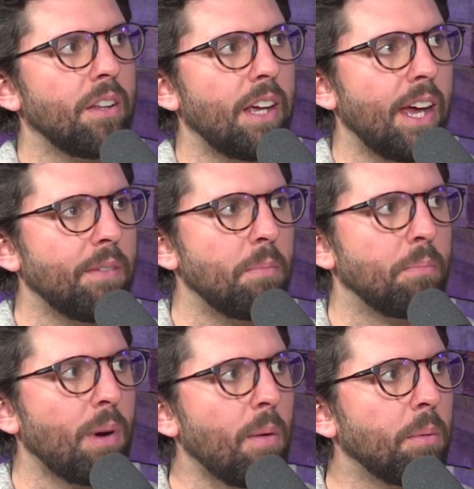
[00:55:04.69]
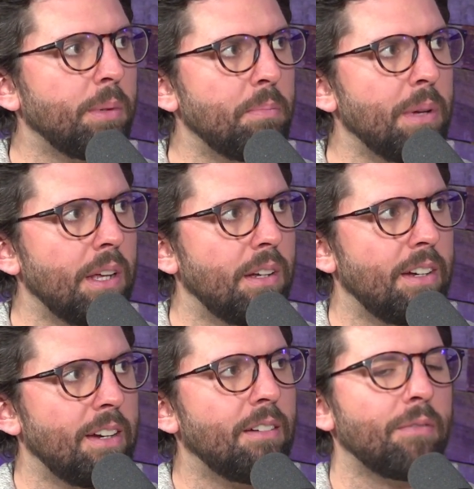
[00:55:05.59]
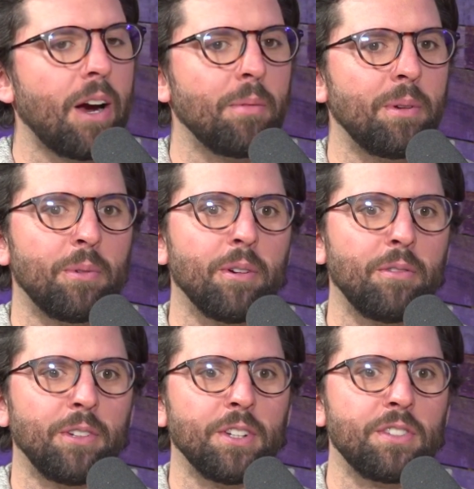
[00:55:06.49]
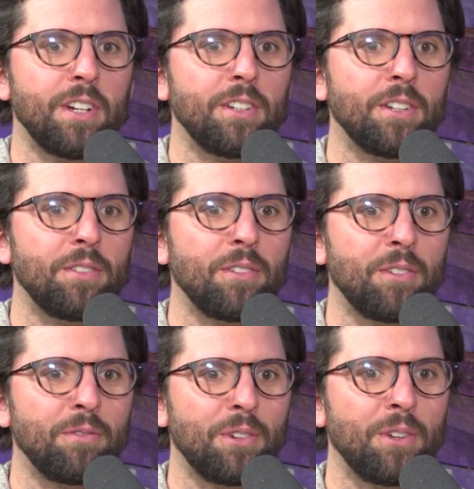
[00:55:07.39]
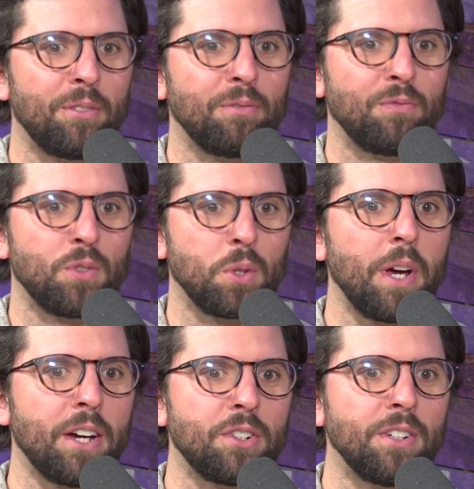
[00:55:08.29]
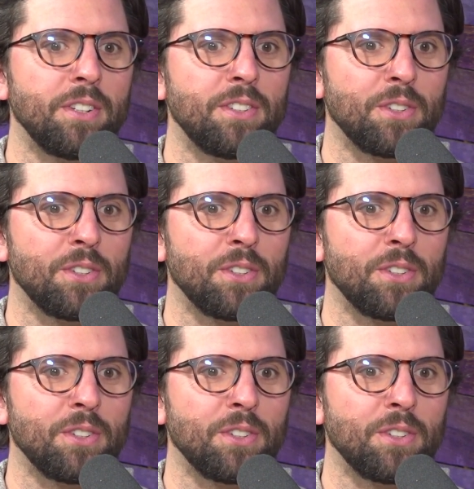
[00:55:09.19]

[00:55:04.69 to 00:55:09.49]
They haven't probably been in an environment where listening to directions or